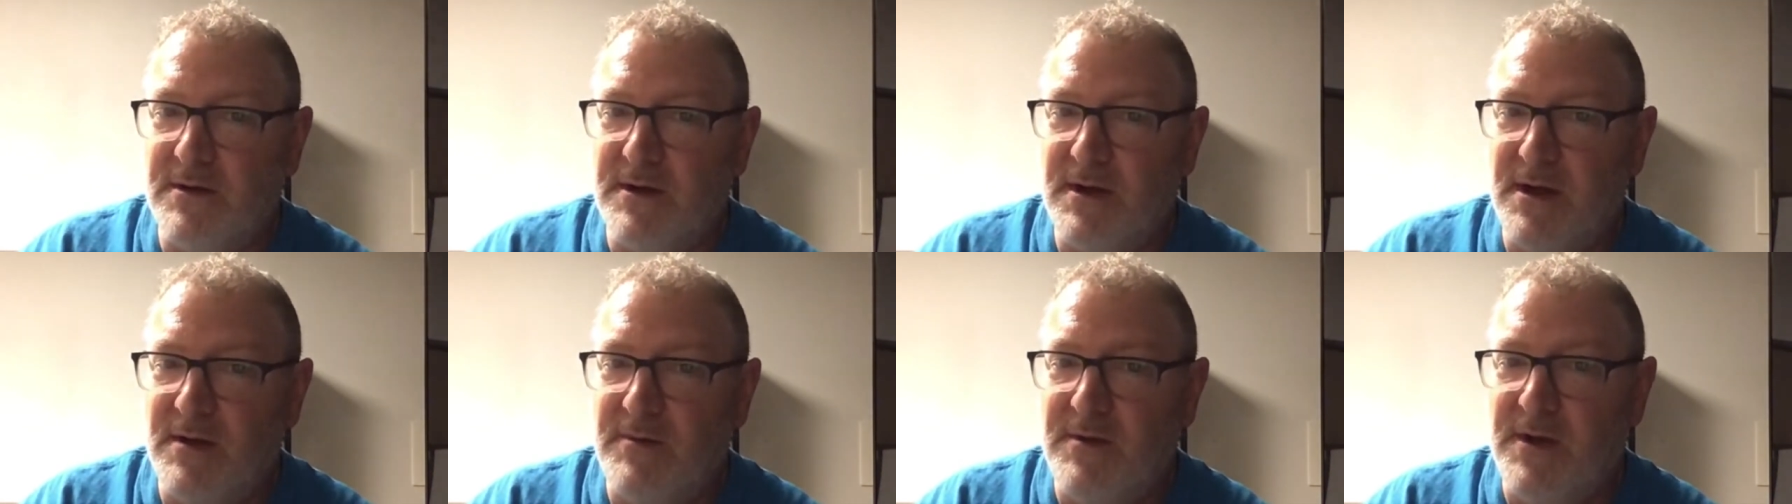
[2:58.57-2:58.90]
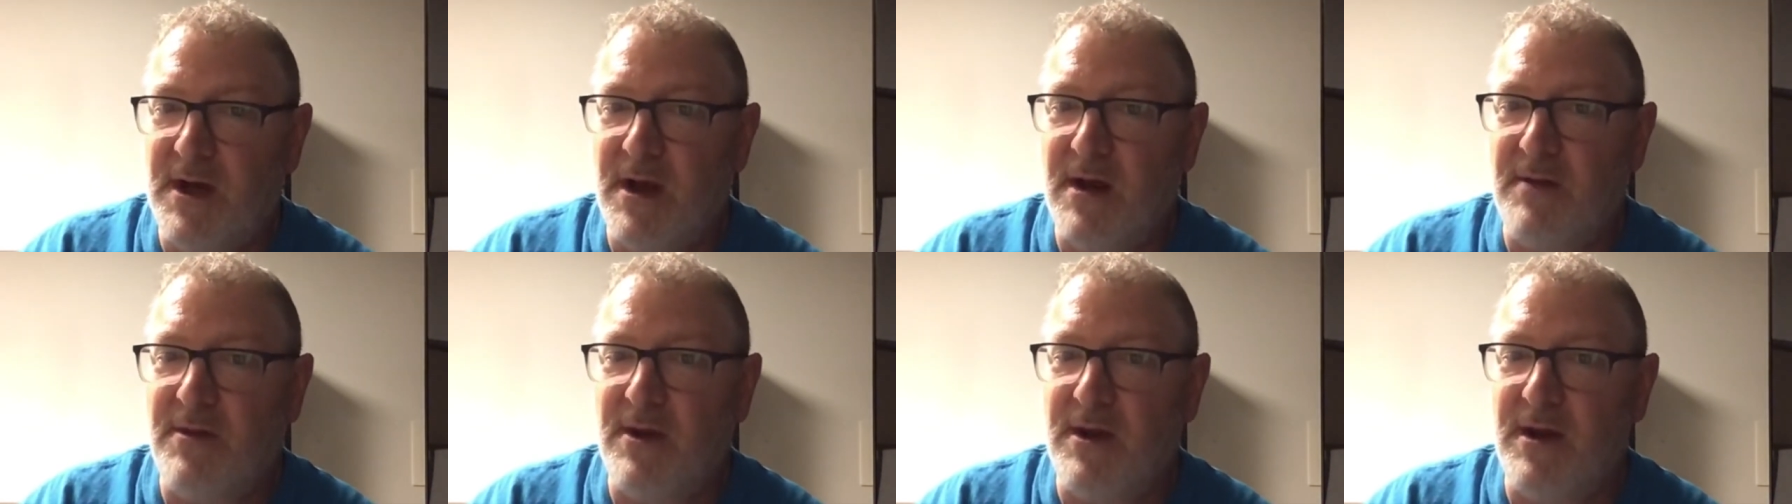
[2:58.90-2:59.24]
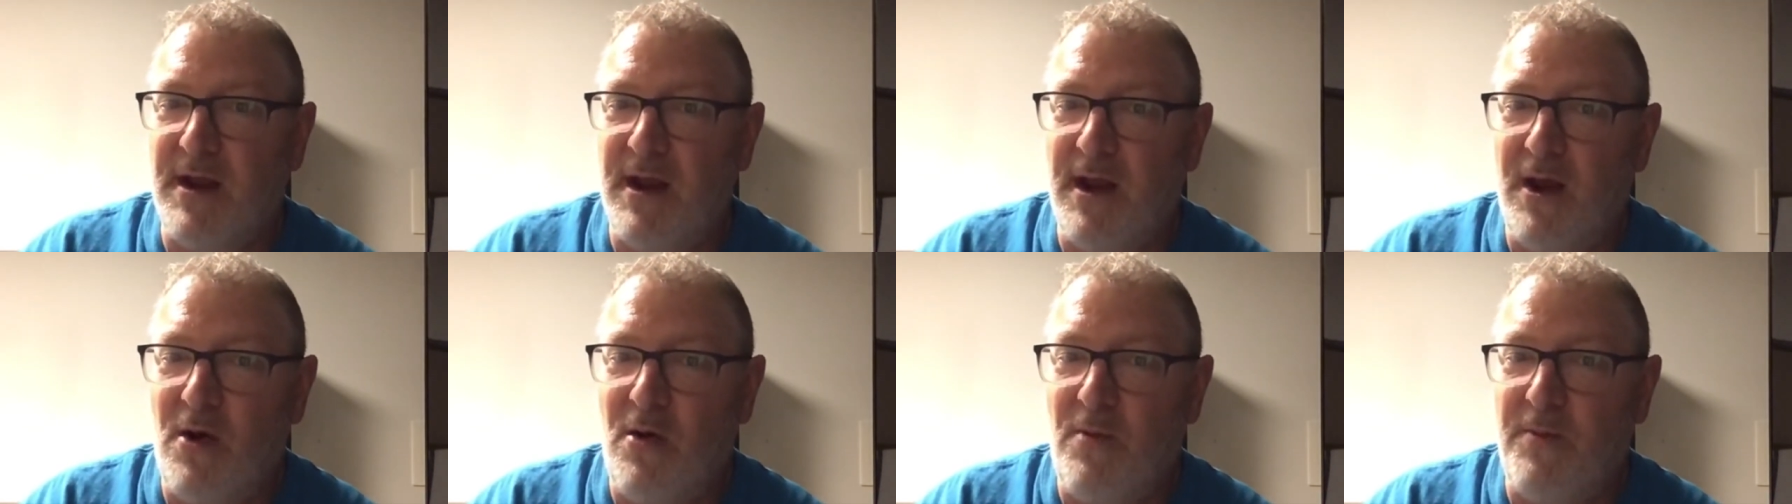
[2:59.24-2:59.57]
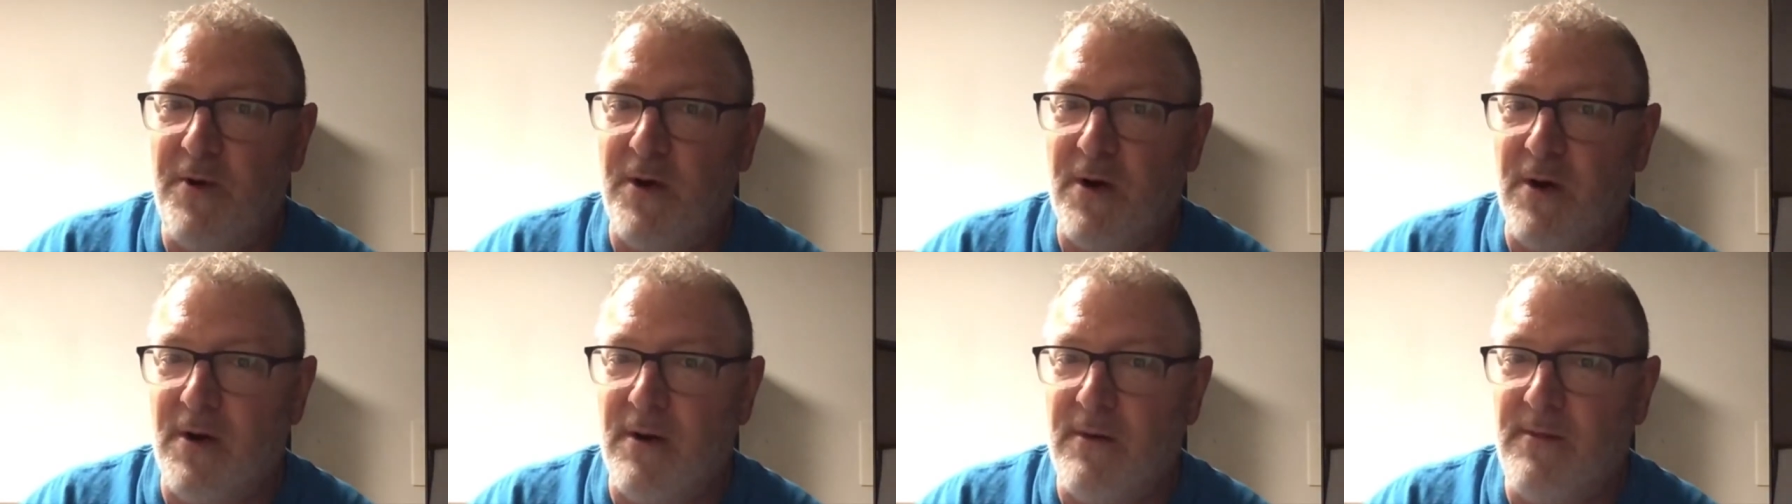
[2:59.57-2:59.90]
to be able to help
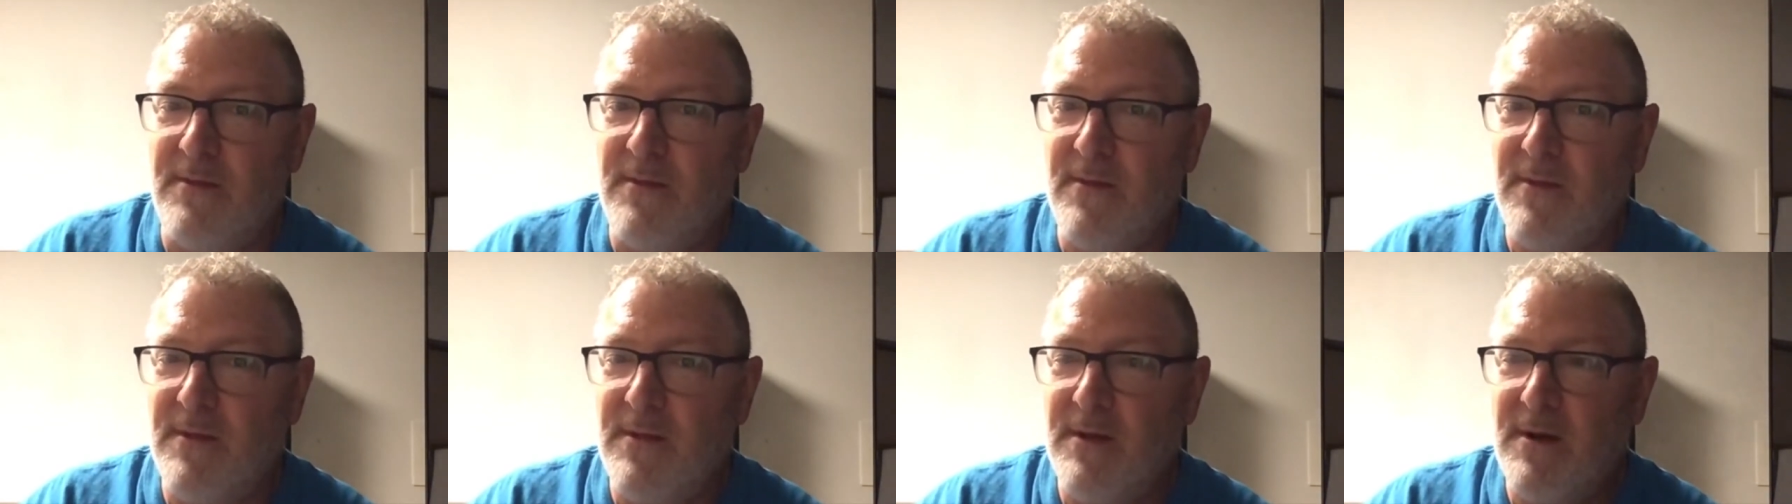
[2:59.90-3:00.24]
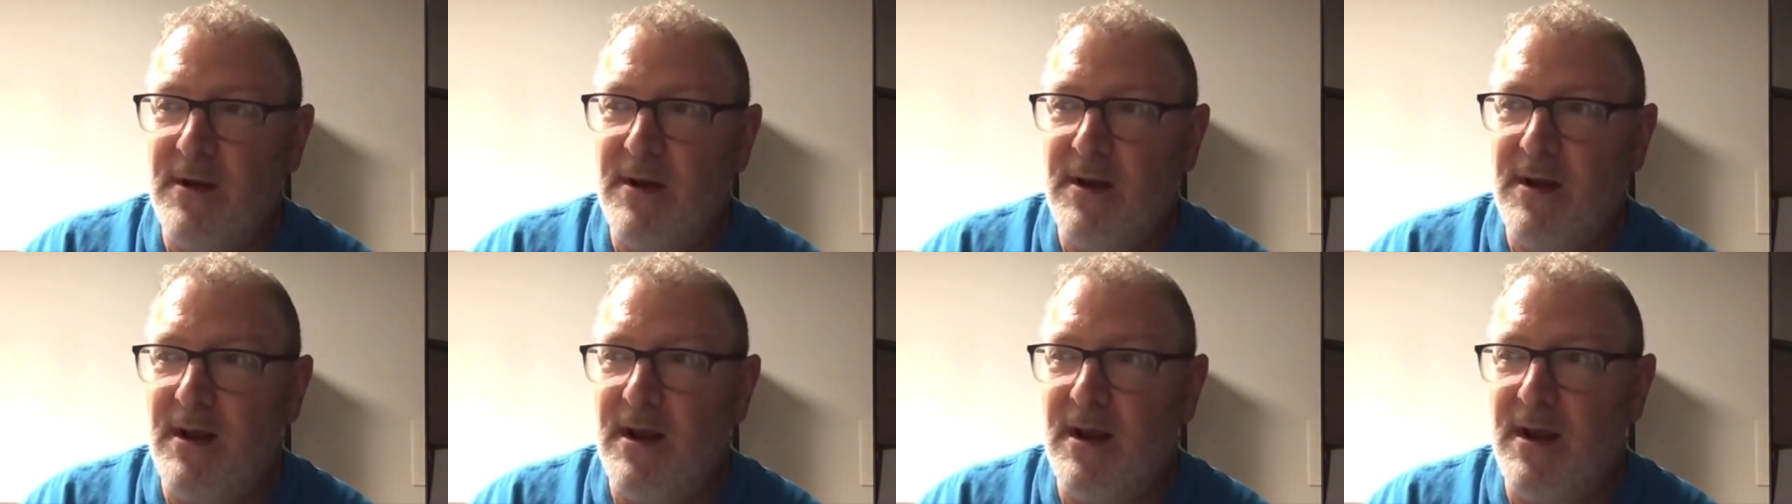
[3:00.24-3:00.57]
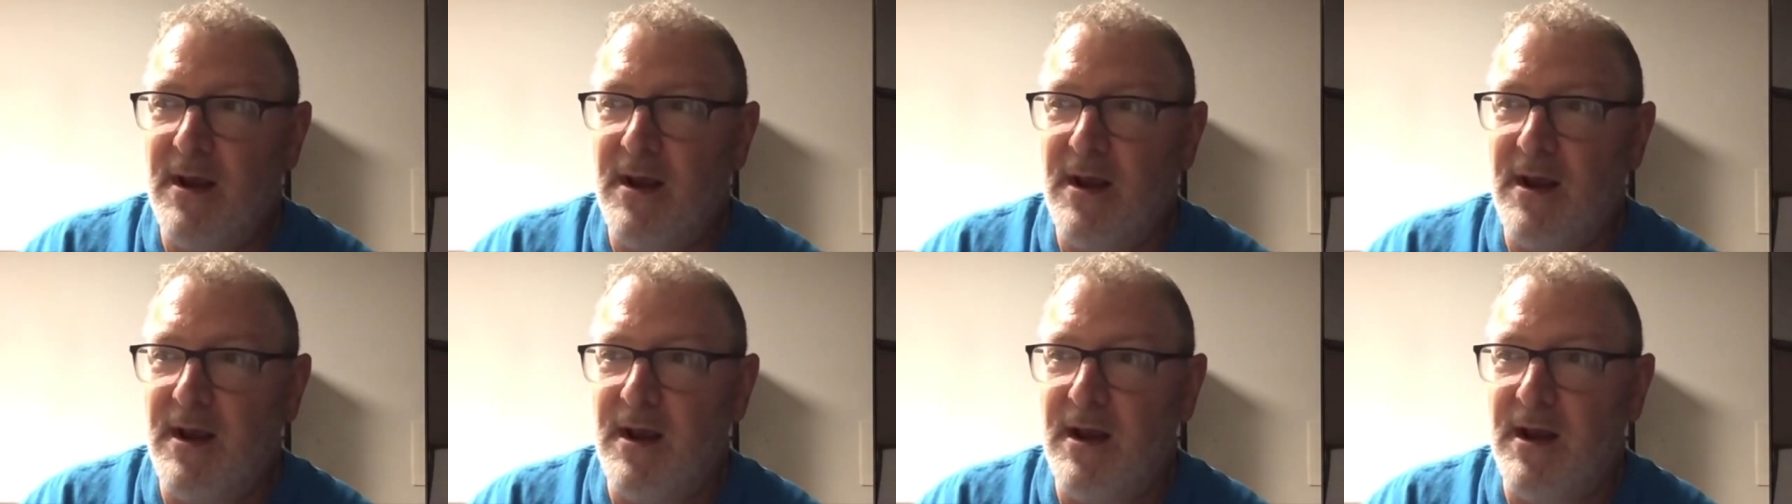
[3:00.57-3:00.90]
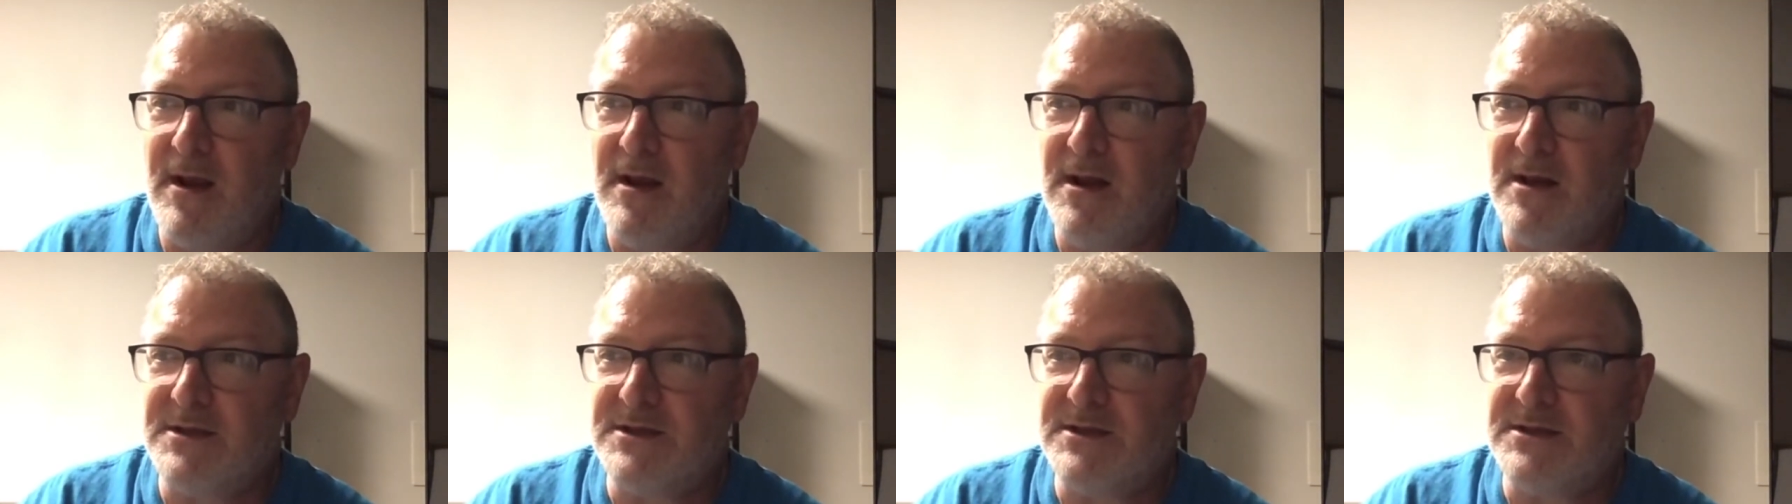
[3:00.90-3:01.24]
her
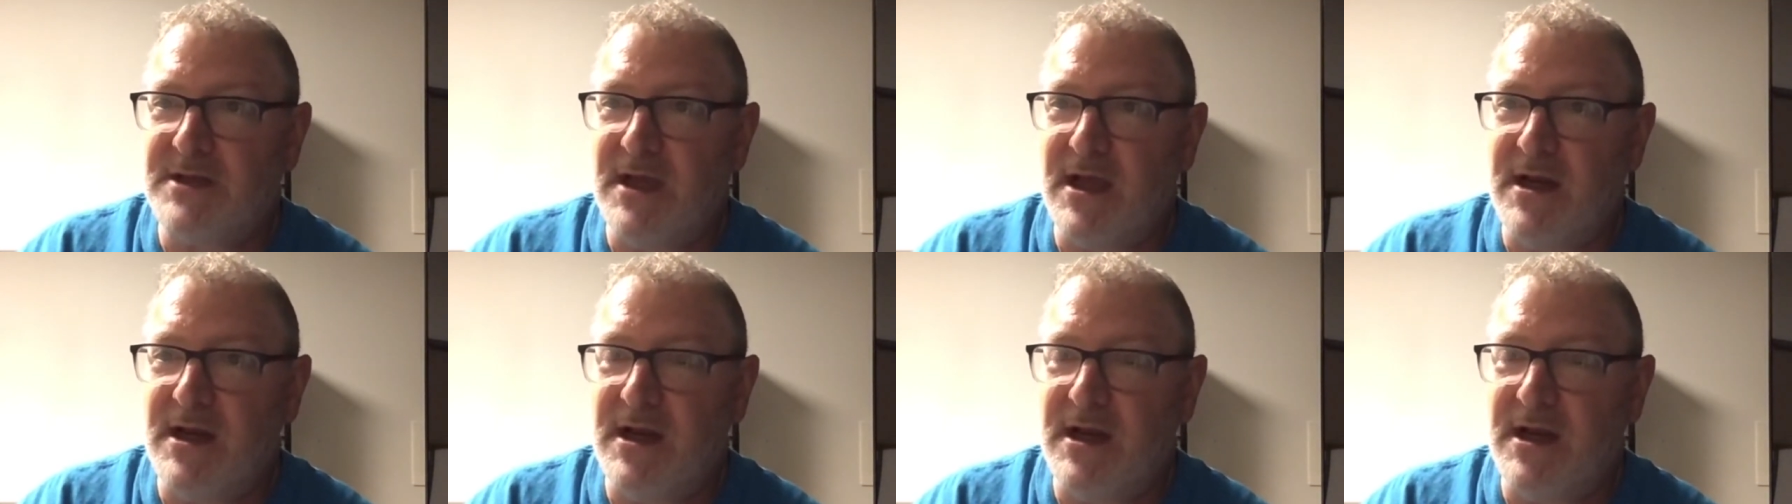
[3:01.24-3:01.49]
and instead